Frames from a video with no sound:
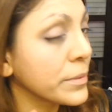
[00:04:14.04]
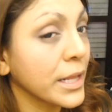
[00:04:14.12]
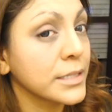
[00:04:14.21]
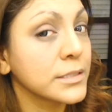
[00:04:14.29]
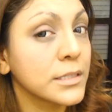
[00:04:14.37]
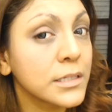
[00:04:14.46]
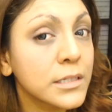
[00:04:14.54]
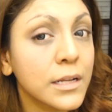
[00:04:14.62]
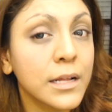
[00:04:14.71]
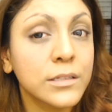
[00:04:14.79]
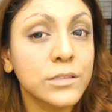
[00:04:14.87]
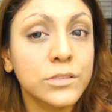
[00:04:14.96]
blend it,
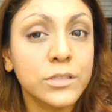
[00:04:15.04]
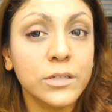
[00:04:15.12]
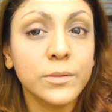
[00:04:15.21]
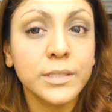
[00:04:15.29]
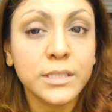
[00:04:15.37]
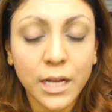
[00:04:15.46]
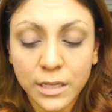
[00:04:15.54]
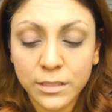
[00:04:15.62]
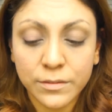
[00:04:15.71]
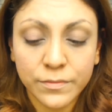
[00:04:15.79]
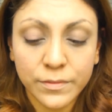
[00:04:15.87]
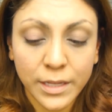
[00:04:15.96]
and so it's kind
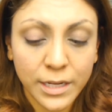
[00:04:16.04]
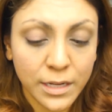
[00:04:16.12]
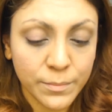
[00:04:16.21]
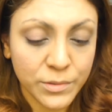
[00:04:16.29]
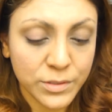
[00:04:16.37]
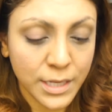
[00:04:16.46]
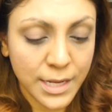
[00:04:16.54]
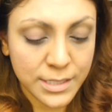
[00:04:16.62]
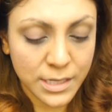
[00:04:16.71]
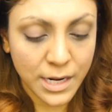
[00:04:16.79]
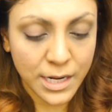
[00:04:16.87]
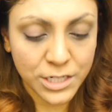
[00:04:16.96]
of like I'm using it as
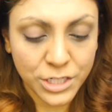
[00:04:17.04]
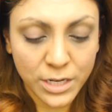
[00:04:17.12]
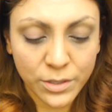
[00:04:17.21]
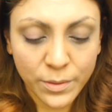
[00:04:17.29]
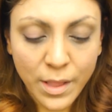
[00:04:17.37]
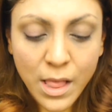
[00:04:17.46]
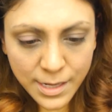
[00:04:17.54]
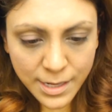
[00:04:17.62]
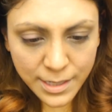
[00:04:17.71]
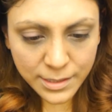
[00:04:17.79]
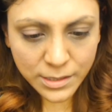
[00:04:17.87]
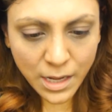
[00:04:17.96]
an eyeshadow.
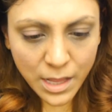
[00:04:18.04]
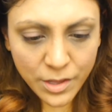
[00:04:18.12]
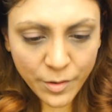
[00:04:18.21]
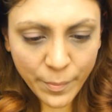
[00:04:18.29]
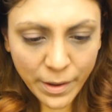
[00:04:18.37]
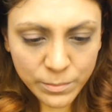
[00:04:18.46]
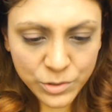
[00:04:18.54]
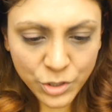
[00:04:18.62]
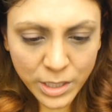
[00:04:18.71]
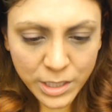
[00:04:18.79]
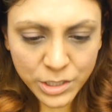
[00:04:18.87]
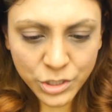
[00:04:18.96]
It's ColourPop
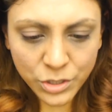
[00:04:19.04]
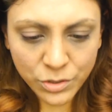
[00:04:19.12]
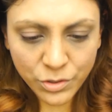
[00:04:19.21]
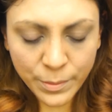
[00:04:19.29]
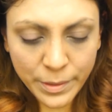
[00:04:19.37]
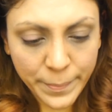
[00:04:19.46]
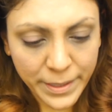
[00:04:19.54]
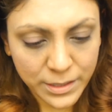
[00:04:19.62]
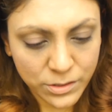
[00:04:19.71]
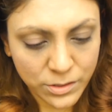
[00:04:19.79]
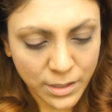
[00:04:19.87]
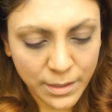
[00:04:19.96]
Drawing Show Creamy
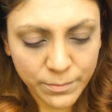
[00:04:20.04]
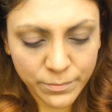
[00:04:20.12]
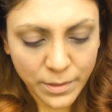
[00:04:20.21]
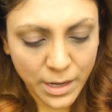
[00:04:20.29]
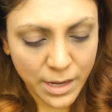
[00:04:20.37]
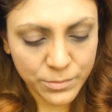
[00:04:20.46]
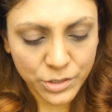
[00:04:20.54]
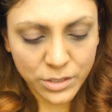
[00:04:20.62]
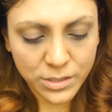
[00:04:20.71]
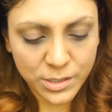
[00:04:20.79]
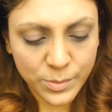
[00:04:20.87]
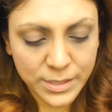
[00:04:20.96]
Pencil. I'm sure
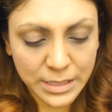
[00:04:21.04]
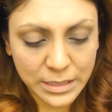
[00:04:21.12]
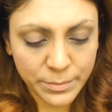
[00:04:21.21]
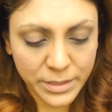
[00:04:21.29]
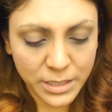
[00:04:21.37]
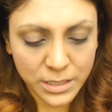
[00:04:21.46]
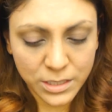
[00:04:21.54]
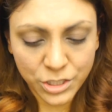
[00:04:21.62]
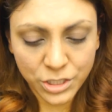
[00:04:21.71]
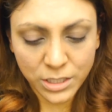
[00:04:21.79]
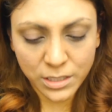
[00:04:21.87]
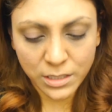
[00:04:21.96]
this was a limited
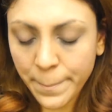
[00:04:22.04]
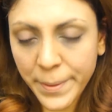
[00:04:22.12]
edition.